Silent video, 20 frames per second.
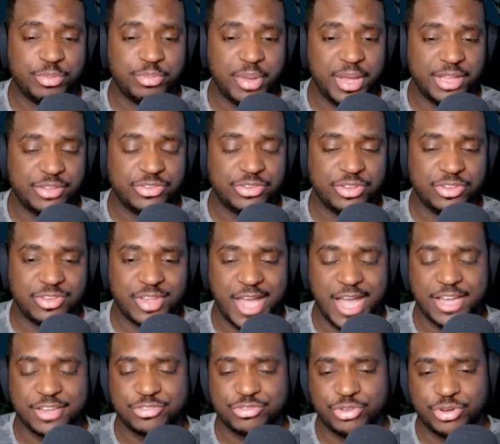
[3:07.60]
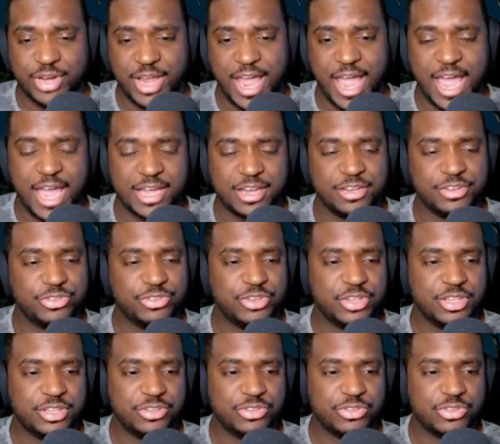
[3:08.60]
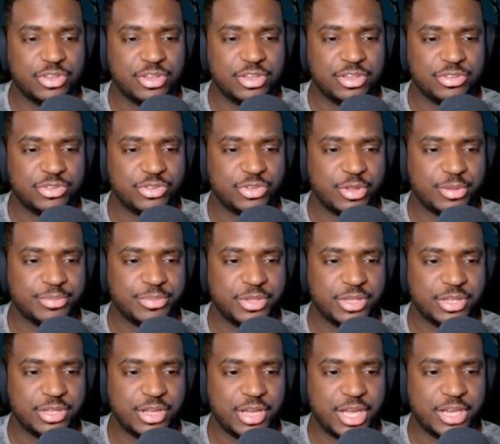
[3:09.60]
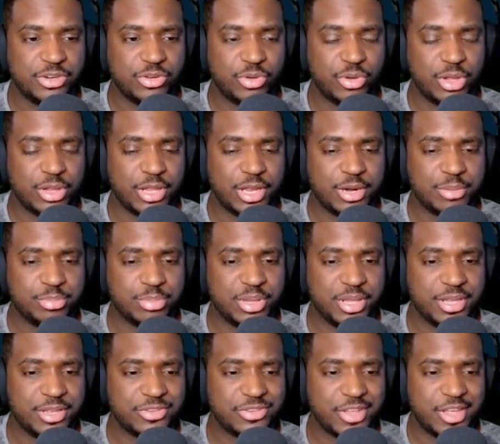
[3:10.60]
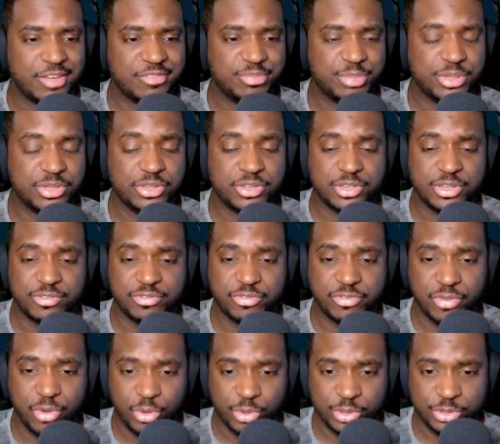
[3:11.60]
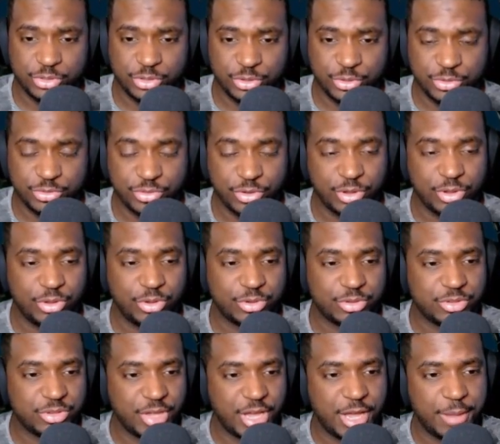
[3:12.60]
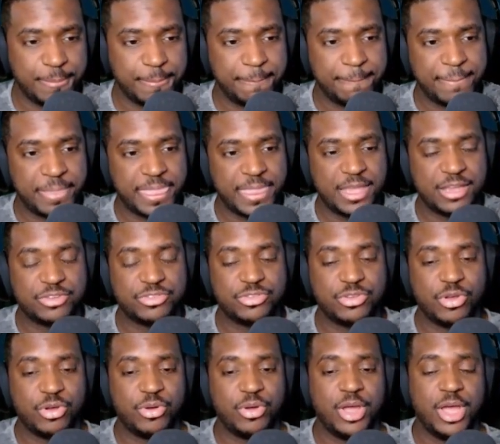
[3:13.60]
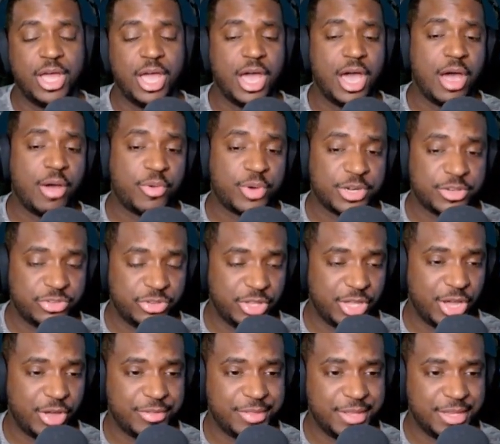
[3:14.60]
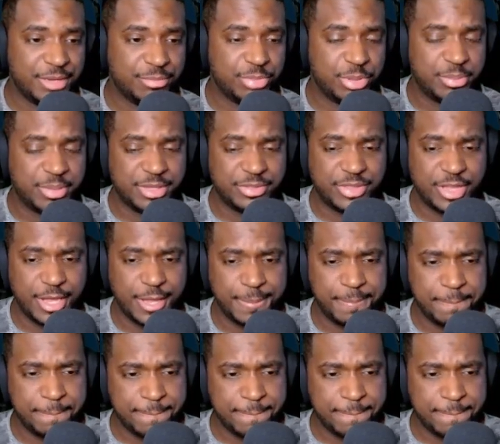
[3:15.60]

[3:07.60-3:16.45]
bases, asteroid hangars is something I know a lot of players have been looking forward to for a long time, so I want to see how they implement that.